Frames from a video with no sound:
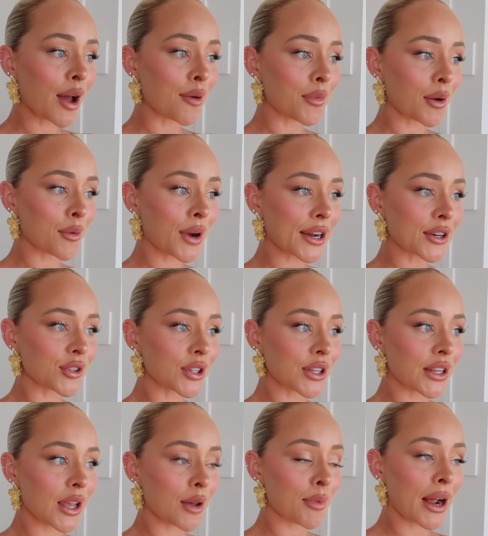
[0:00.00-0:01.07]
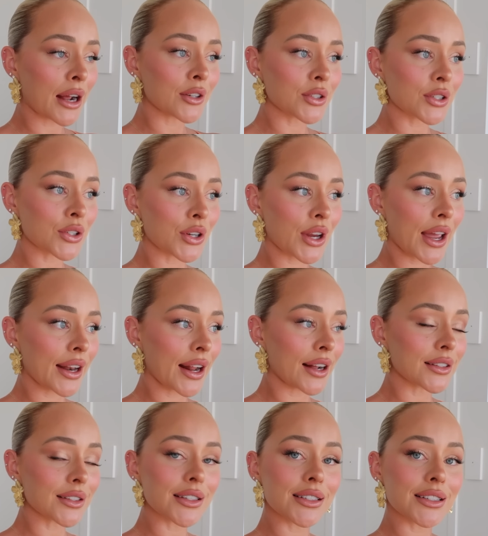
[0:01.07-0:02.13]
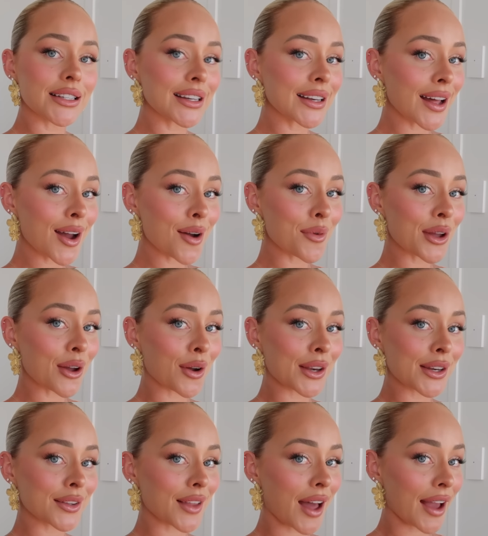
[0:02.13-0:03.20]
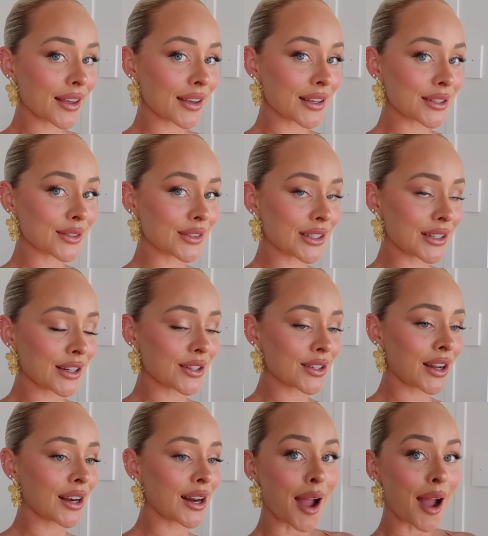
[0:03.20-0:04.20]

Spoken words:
But we're actually about to head out to dinner. We're going to Light Years for dinner tonight.